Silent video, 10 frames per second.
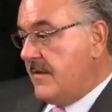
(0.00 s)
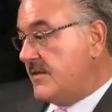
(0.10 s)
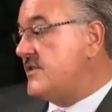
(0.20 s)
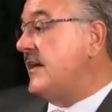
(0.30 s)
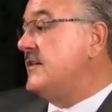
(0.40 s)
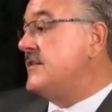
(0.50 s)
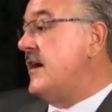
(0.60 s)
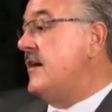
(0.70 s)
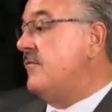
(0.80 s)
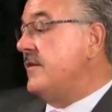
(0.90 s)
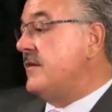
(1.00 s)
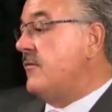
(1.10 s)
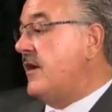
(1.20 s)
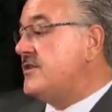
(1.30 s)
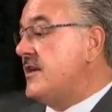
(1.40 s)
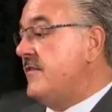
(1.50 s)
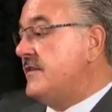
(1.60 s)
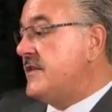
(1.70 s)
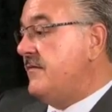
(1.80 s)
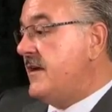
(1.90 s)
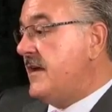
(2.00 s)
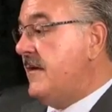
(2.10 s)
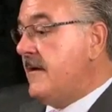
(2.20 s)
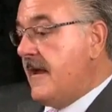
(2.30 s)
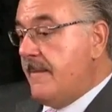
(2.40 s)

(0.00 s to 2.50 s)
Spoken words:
And they're sick and tired of what they're watching on the TV.